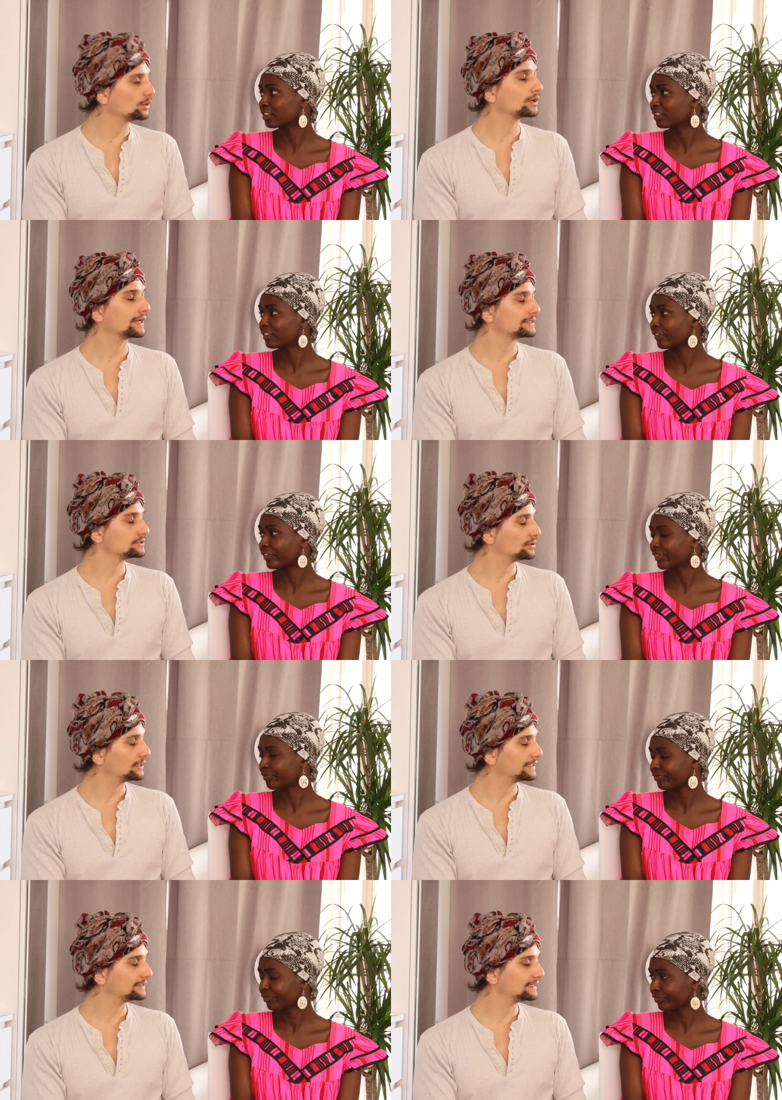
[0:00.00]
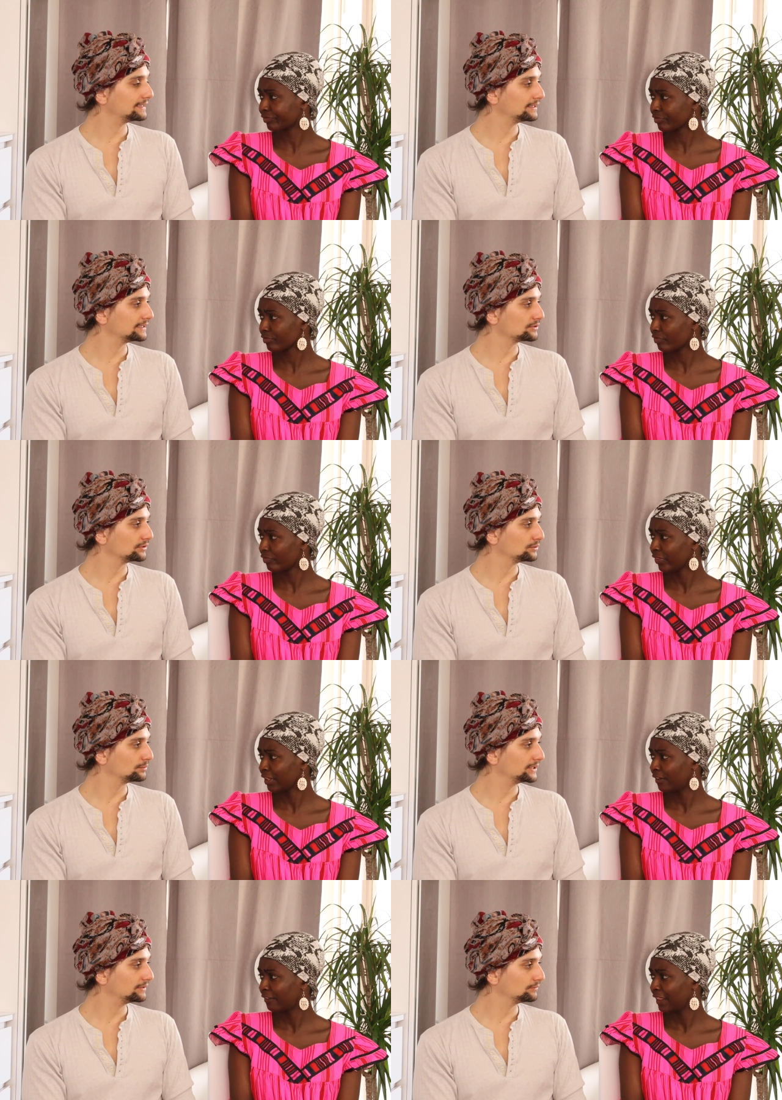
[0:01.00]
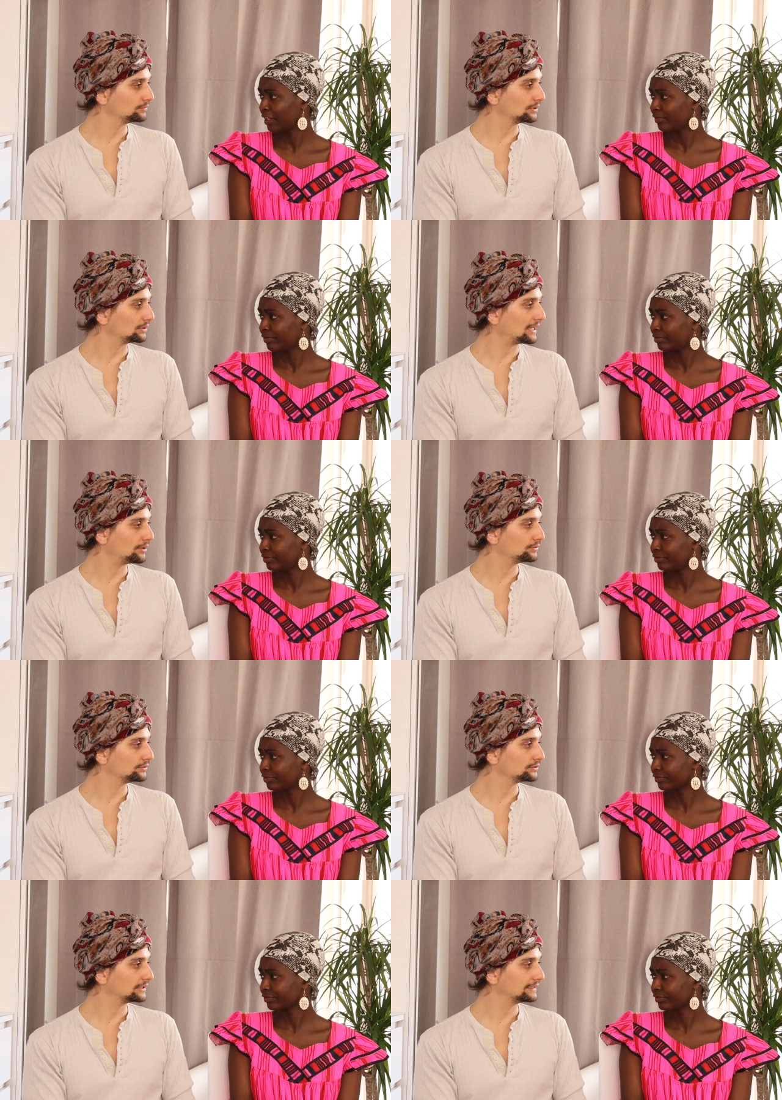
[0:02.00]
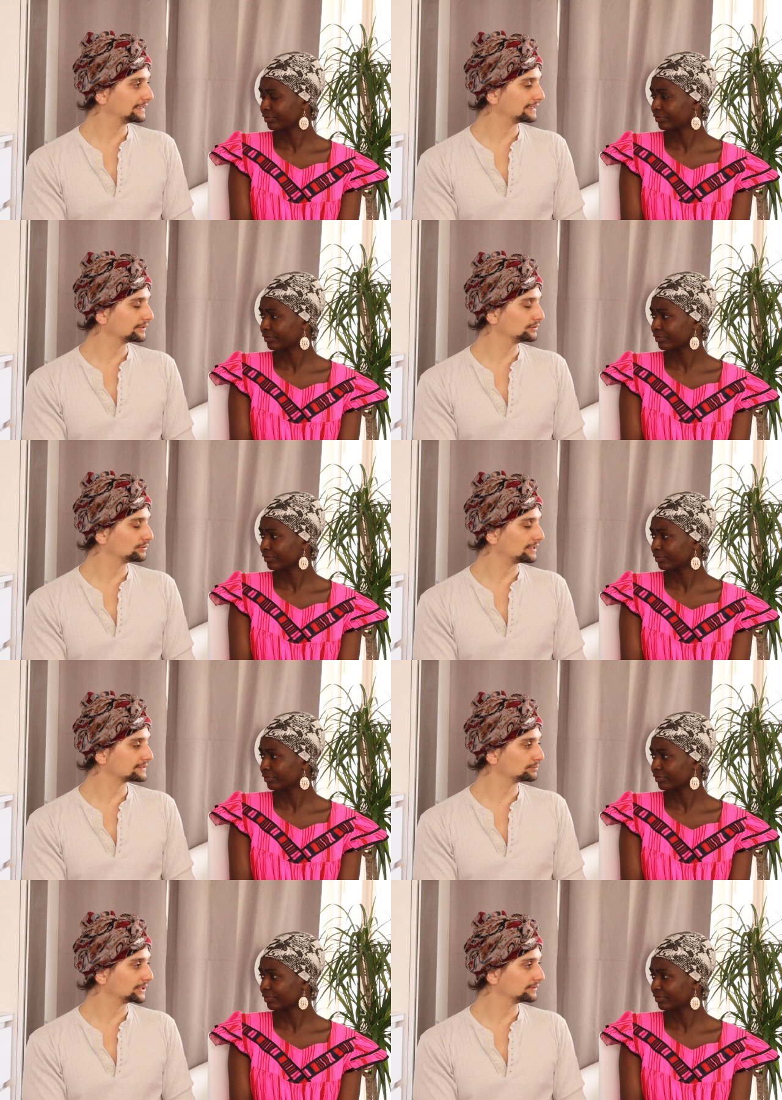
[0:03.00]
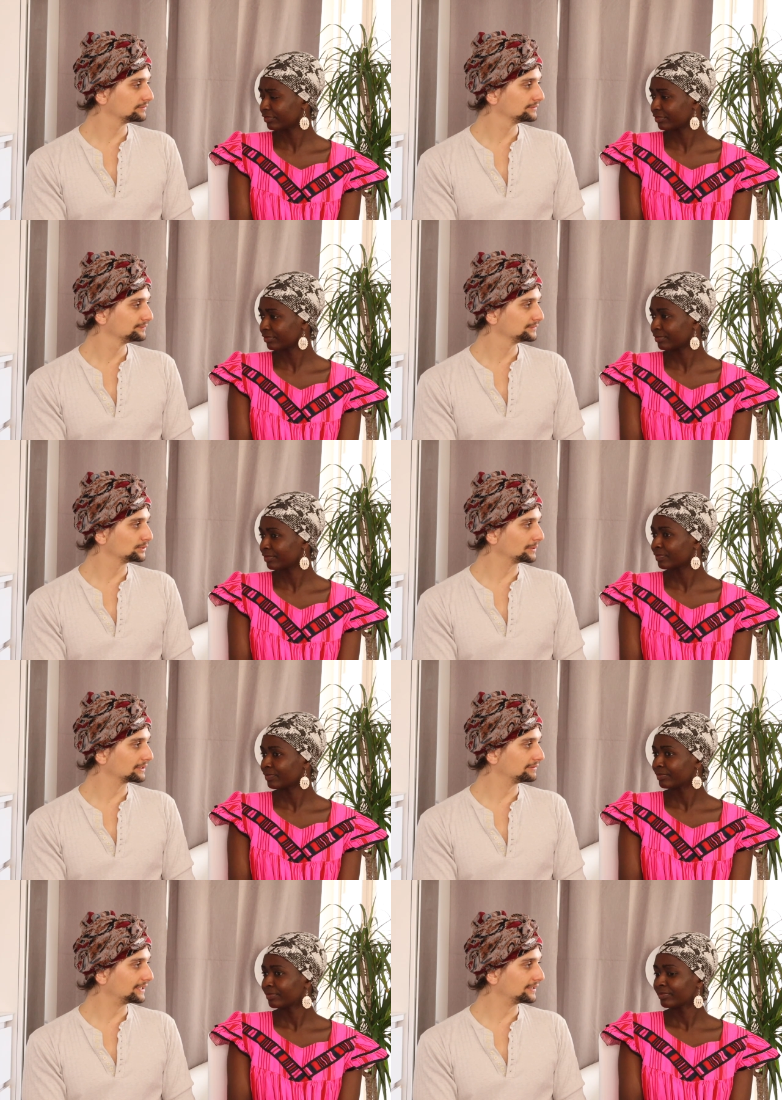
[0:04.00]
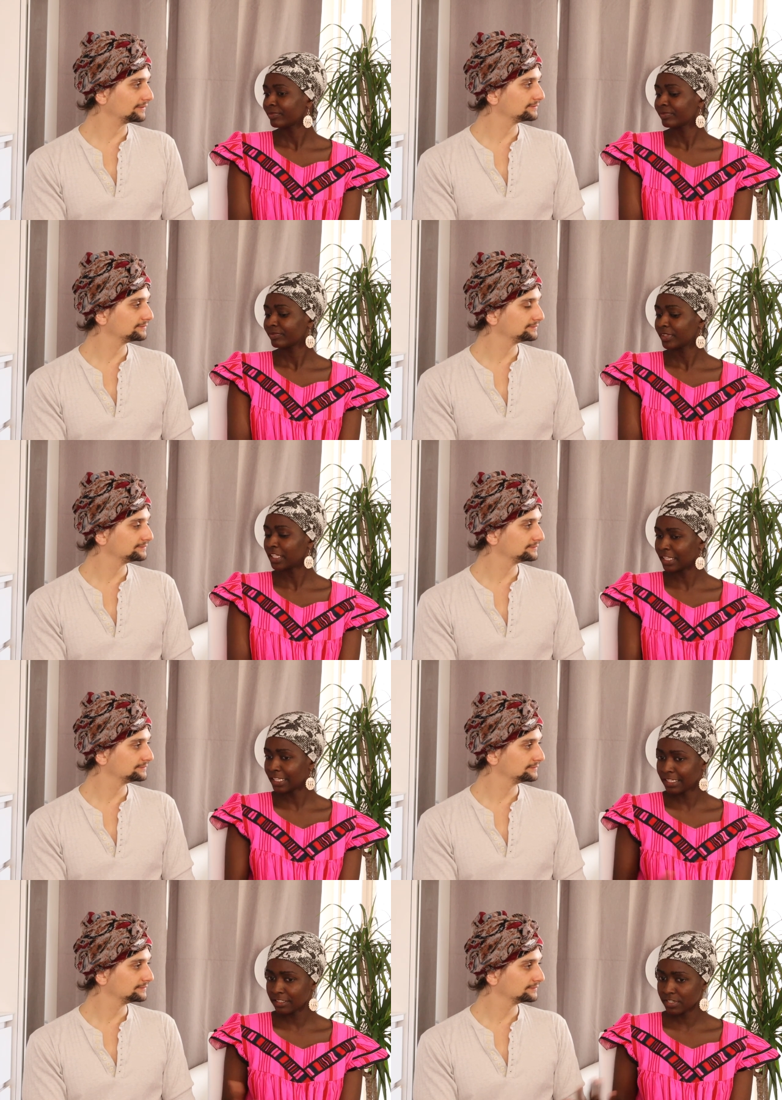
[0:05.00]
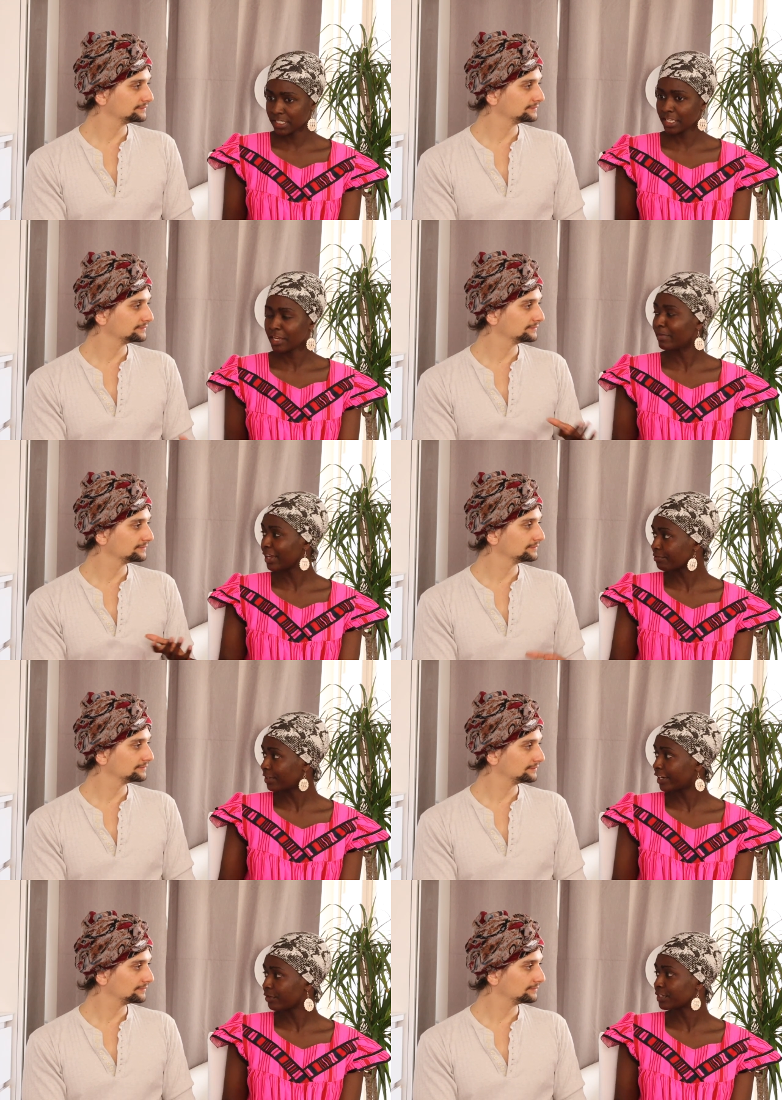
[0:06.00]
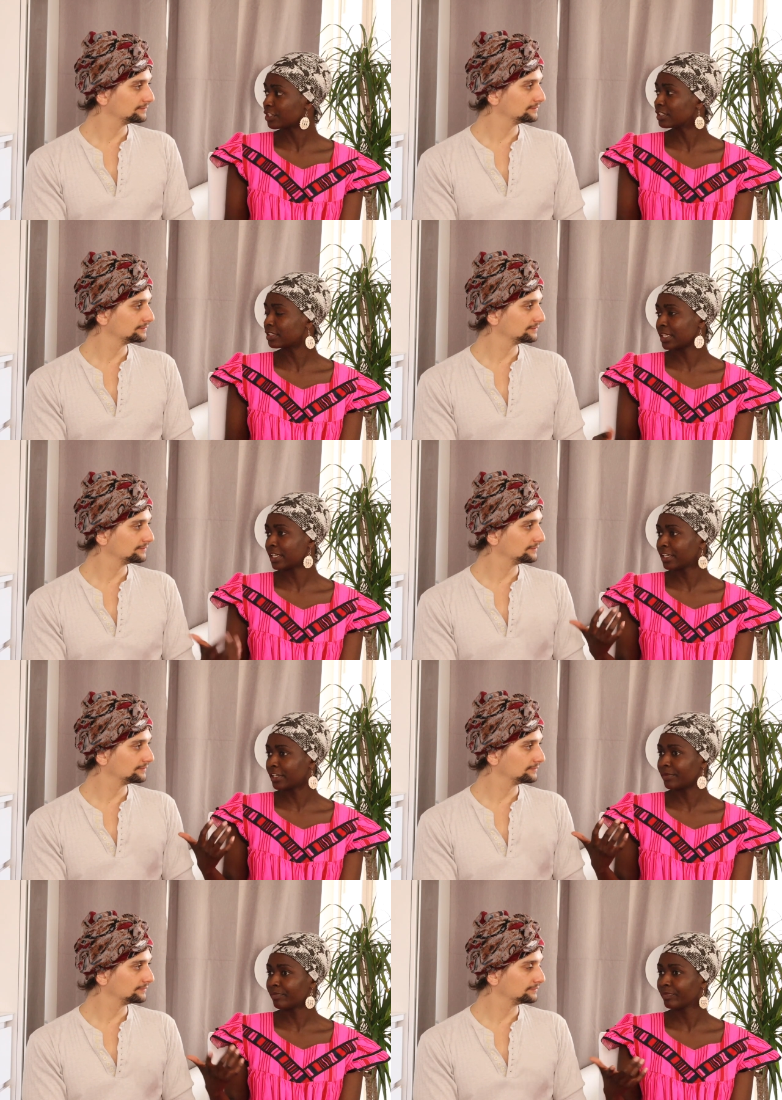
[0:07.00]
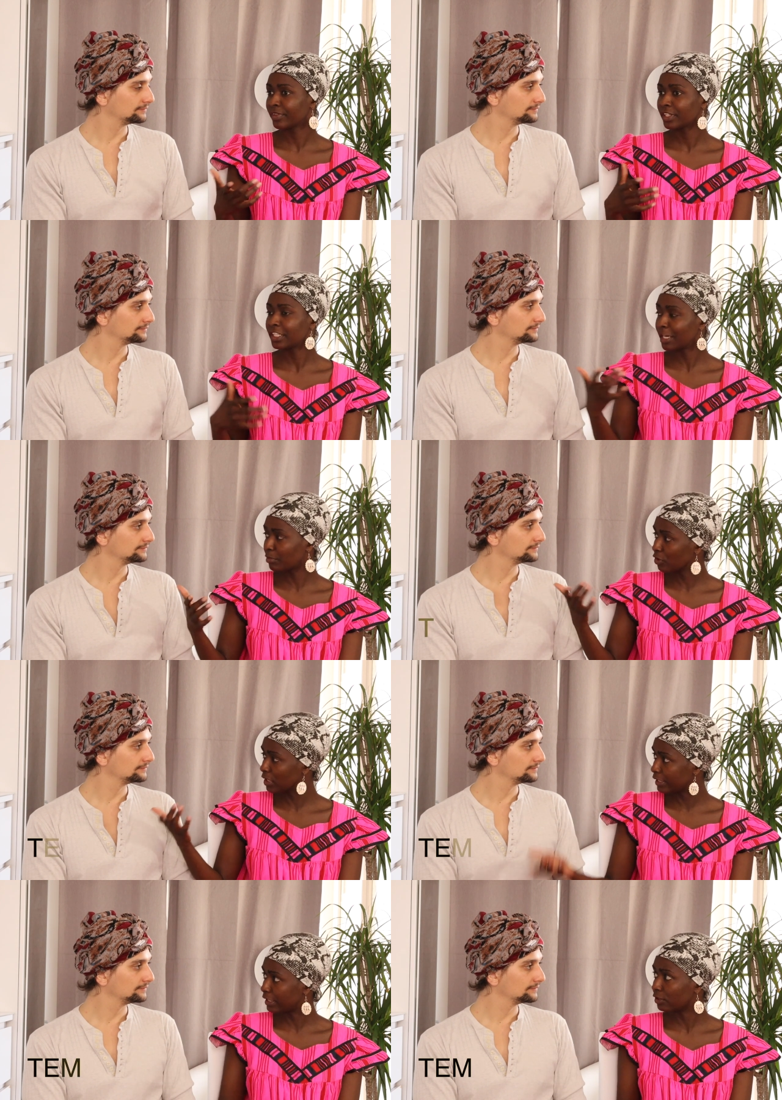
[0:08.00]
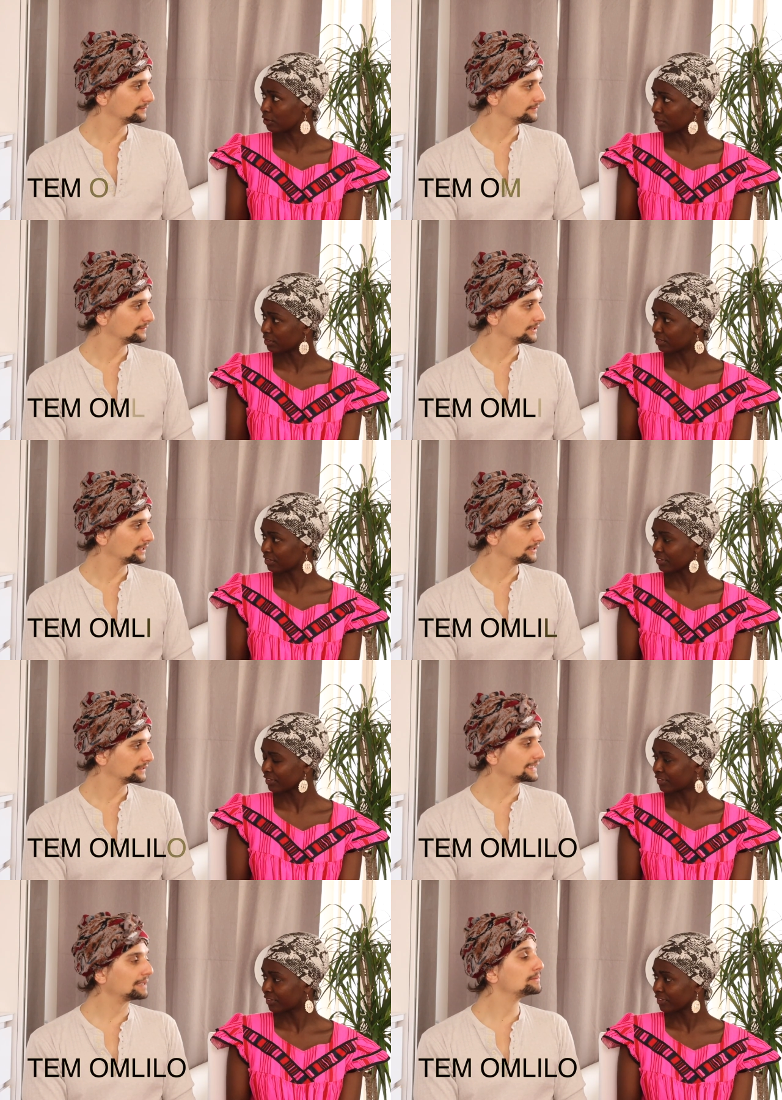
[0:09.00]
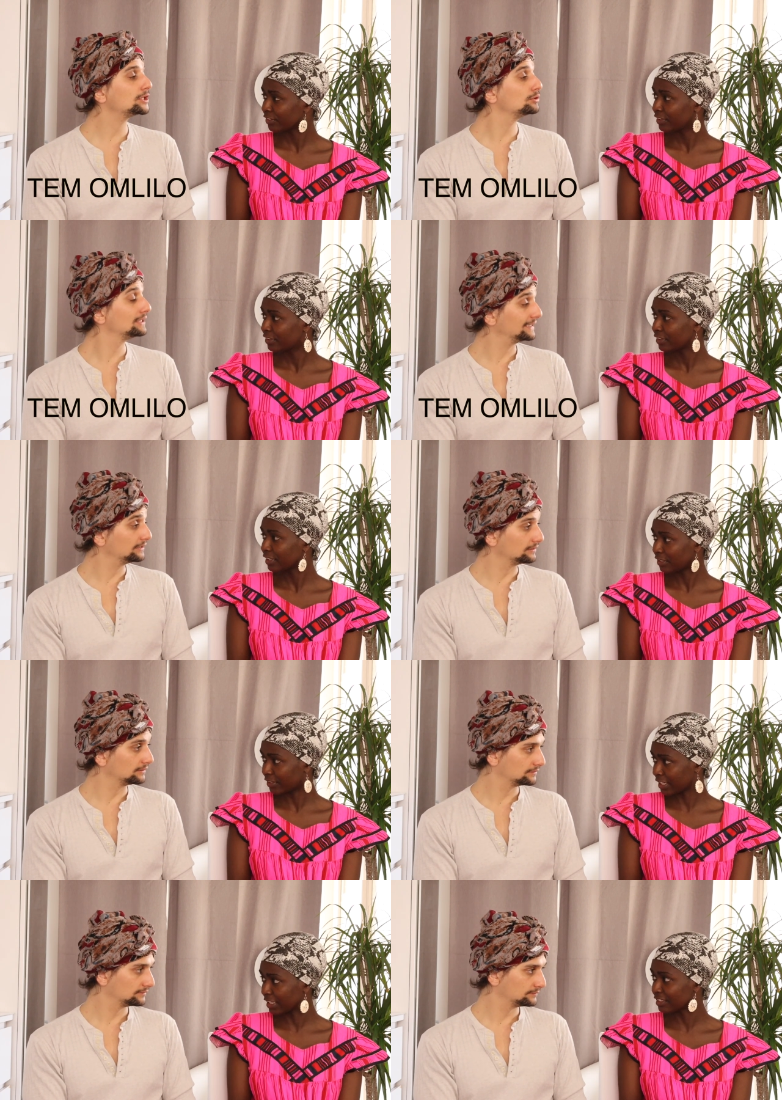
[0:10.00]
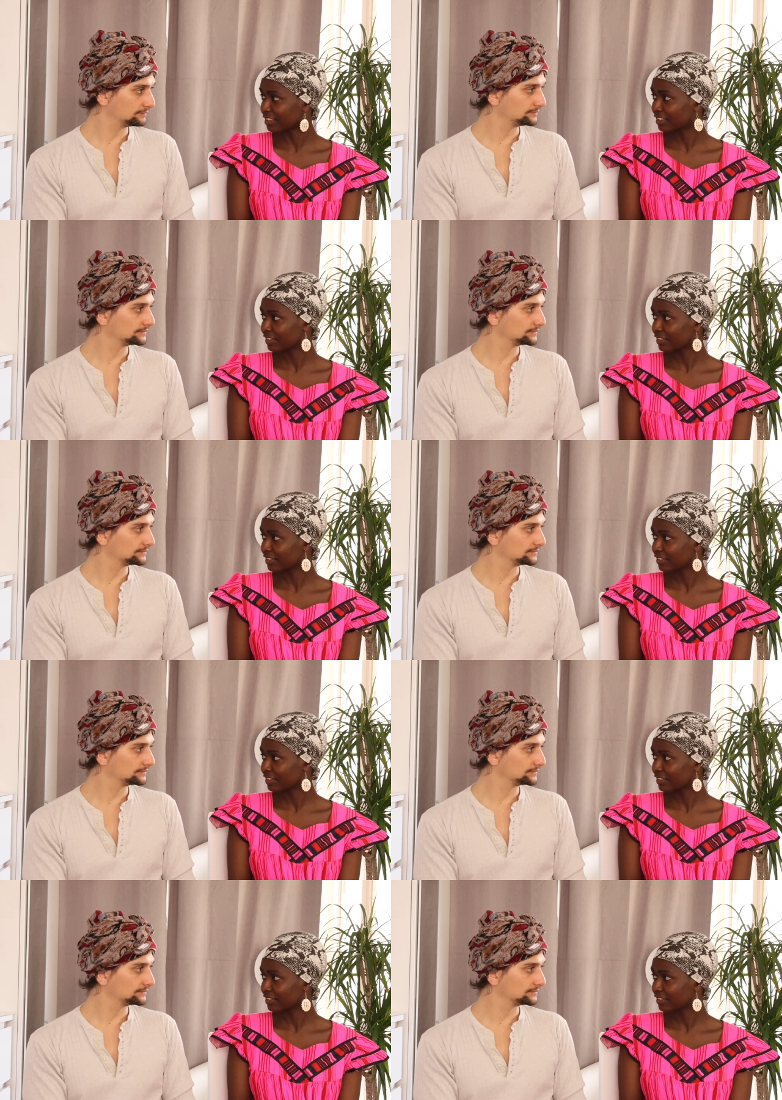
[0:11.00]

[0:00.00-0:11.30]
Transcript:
Speaker 1: Okay, so and that is going to be how they are going to ask me to make fire.
Speaker 2: They literally say make fire, which is uh, temon lilo.
Speaker 1: Temon lilo. Yes.